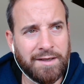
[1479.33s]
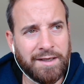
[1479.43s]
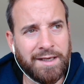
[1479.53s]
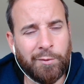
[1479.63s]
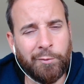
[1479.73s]

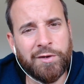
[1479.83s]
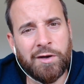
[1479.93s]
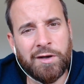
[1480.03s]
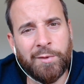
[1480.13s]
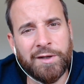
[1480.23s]
Again, when we
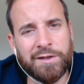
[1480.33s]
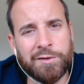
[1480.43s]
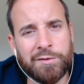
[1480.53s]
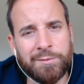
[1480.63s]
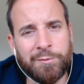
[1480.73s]
talk about the
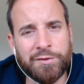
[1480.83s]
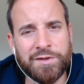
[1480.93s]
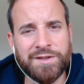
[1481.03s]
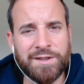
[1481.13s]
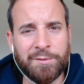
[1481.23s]
good
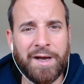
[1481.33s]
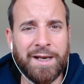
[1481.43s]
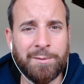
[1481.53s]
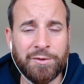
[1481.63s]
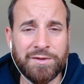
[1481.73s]
emotions and the bad
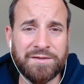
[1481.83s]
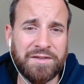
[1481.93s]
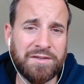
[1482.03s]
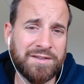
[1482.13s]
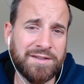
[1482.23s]
emotions,
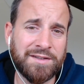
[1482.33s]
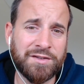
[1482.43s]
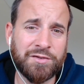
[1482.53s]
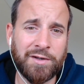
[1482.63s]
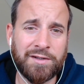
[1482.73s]
fear is a
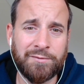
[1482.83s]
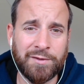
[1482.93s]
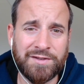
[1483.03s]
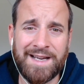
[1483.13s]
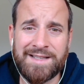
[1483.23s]
destructive one.
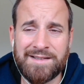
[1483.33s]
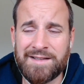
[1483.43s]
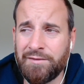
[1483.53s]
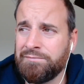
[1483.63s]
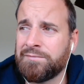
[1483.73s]
So ask
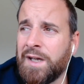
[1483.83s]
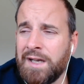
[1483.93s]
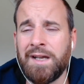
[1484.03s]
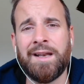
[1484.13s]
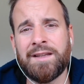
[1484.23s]
yourself,
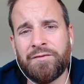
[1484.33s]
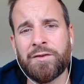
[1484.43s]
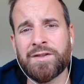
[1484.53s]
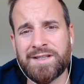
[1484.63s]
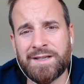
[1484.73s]
let's
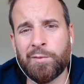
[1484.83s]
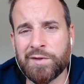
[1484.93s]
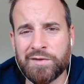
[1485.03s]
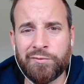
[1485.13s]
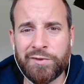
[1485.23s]
first see
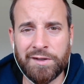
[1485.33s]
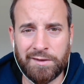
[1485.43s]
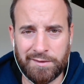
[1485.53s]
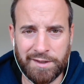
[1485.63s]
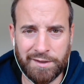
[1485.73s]
what's real
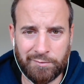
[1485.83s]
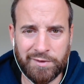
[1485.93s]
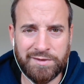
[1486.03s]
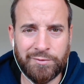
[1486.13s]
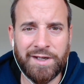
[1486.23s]
here.
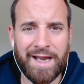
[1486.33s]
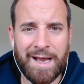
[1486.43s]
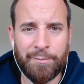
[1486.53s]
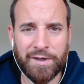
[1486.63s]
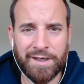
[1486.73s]
What's really
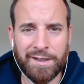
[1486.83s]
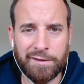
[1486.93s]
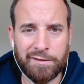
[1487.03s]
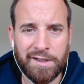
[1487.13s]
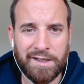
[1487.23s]
happening here?